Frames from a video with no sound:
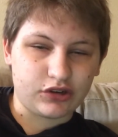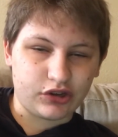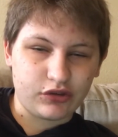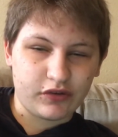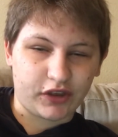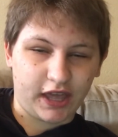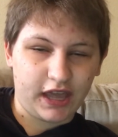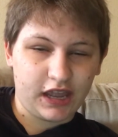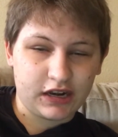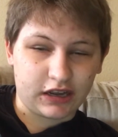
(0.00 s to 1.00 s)
Do you have a
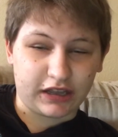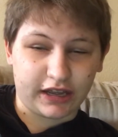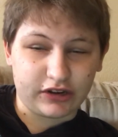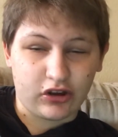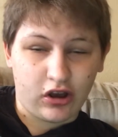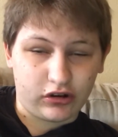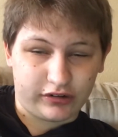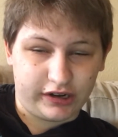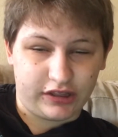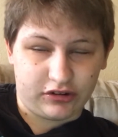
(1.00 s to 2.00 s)
cane, a guide dog,
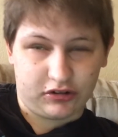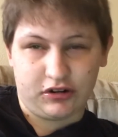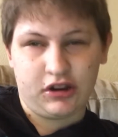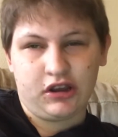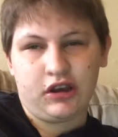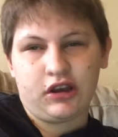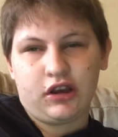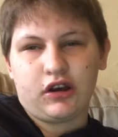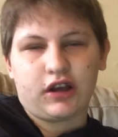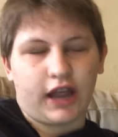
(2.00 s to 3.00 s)
or neither?
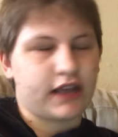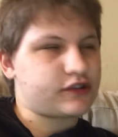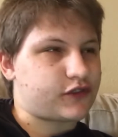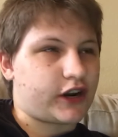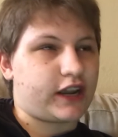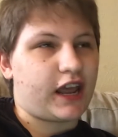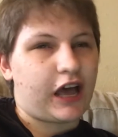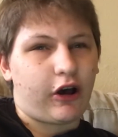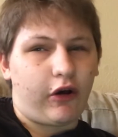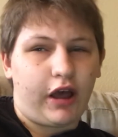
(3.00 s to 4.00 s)
As of right
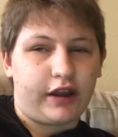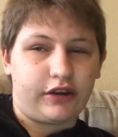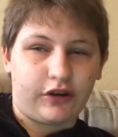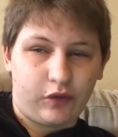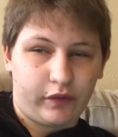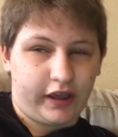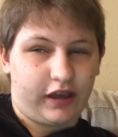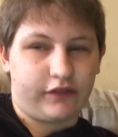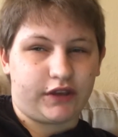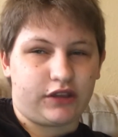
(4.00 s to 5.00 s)
now, I don't
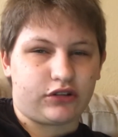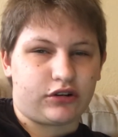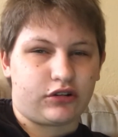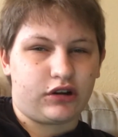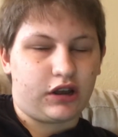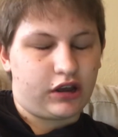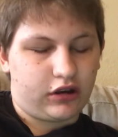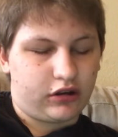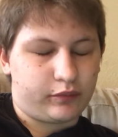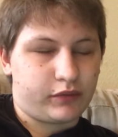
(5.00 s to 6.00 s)
have either.
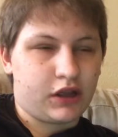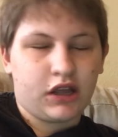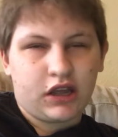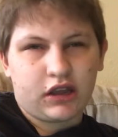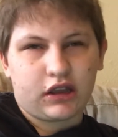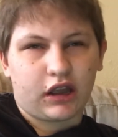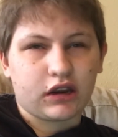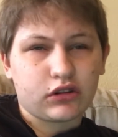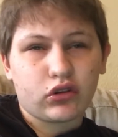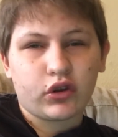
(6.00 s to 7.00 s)

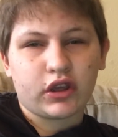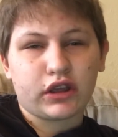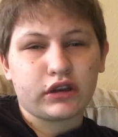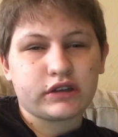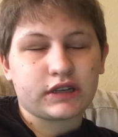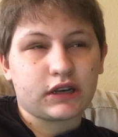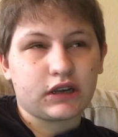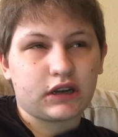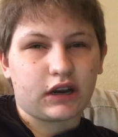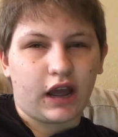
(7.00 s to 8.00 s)
Kind of looking into
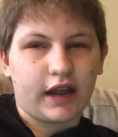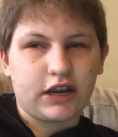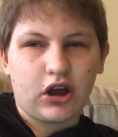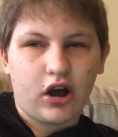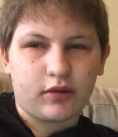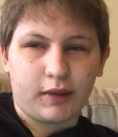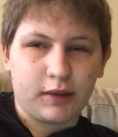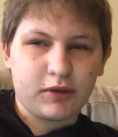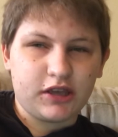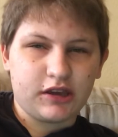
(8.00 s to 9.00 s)
getting a guide dog,
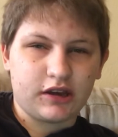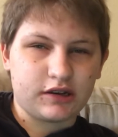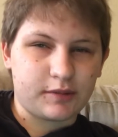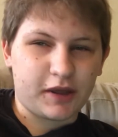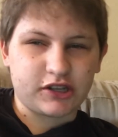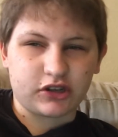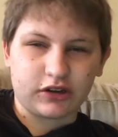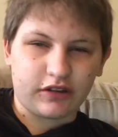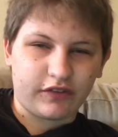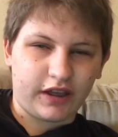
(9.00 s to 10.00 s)
maybe Depends
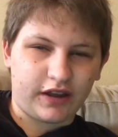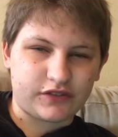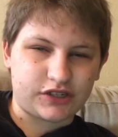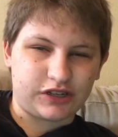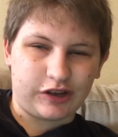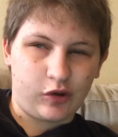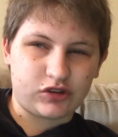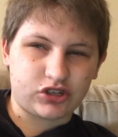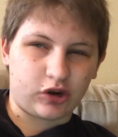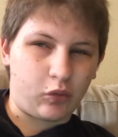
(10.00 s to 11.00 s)
on if I have to
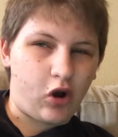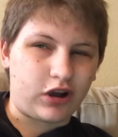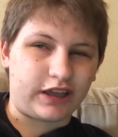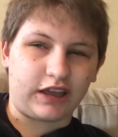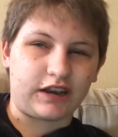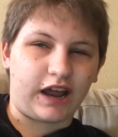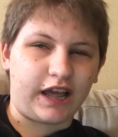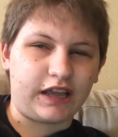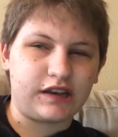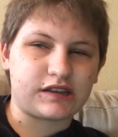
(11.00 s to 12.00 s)
start walking at
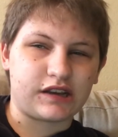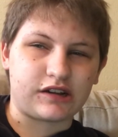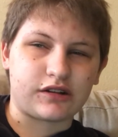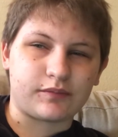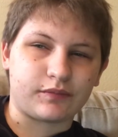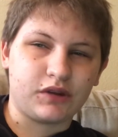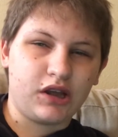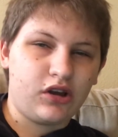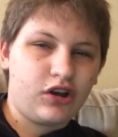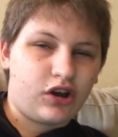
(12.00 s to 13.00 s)
night,
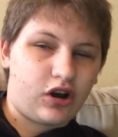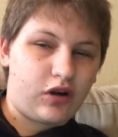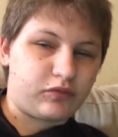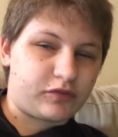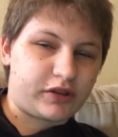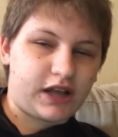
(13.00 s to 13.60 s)
home from